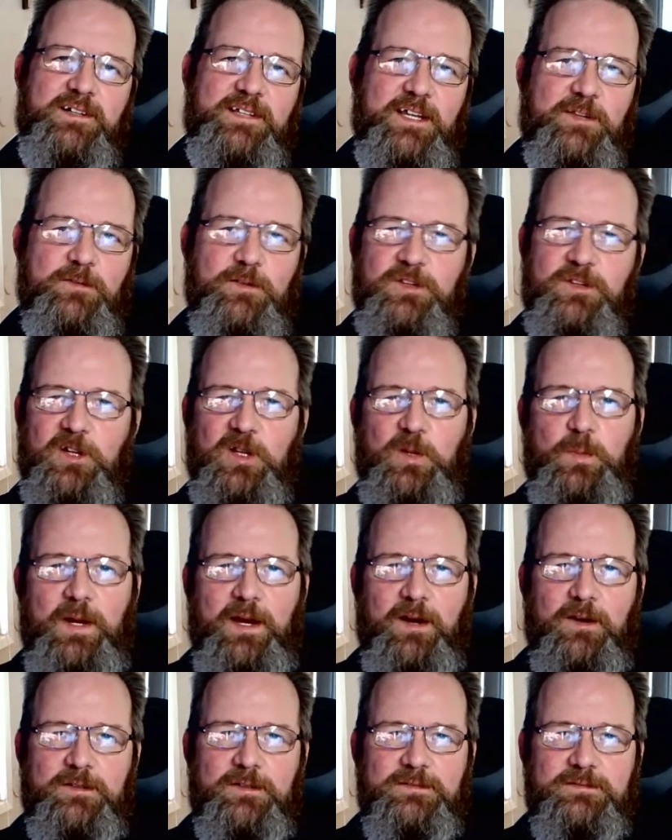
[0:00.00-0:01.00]
That's what it's all
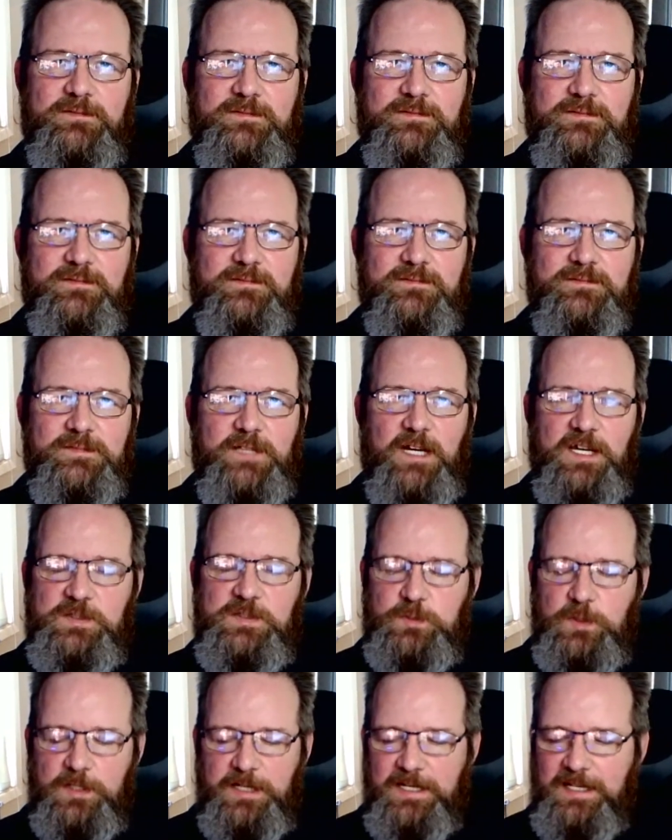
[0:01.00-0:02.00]
about.
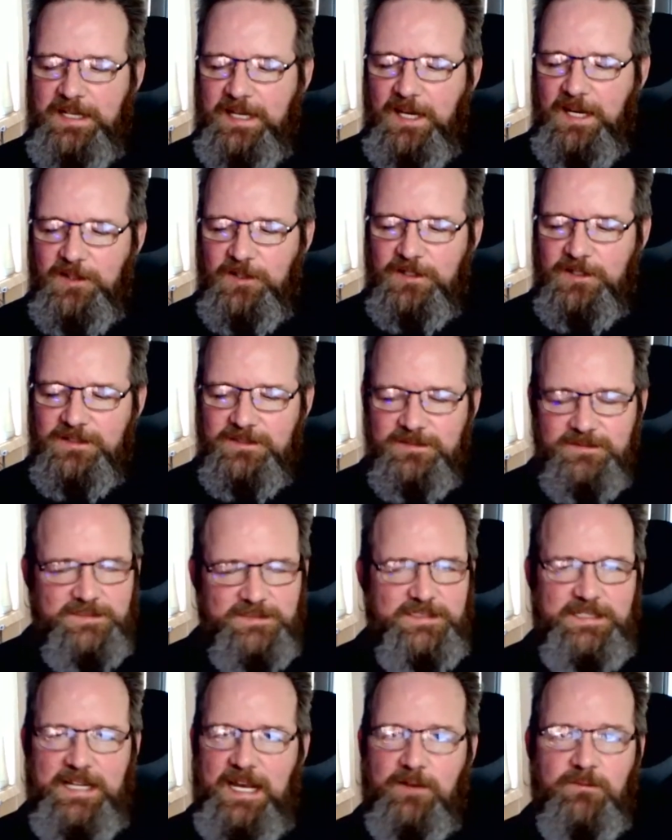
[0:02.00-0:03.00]
Us working together,
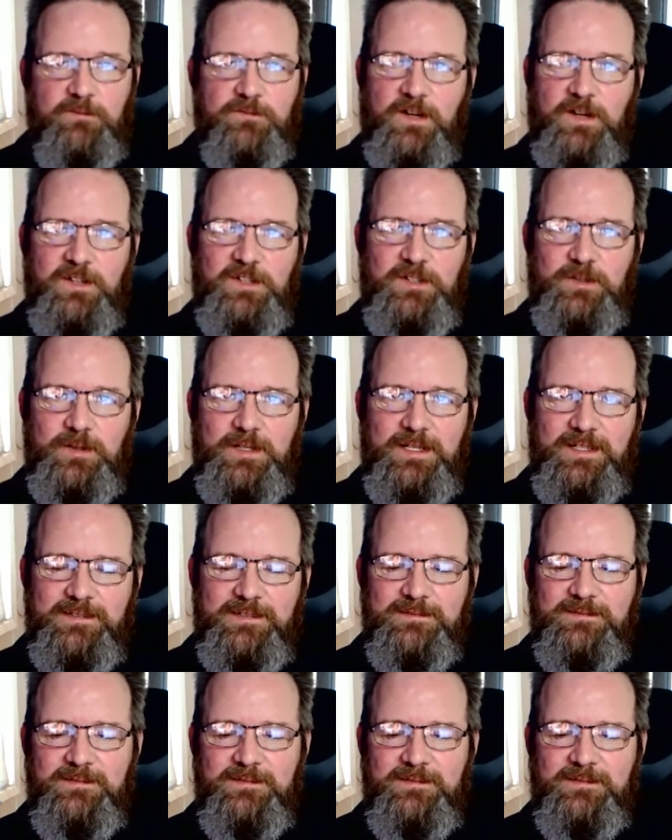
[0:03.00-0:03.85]
having fun doing it.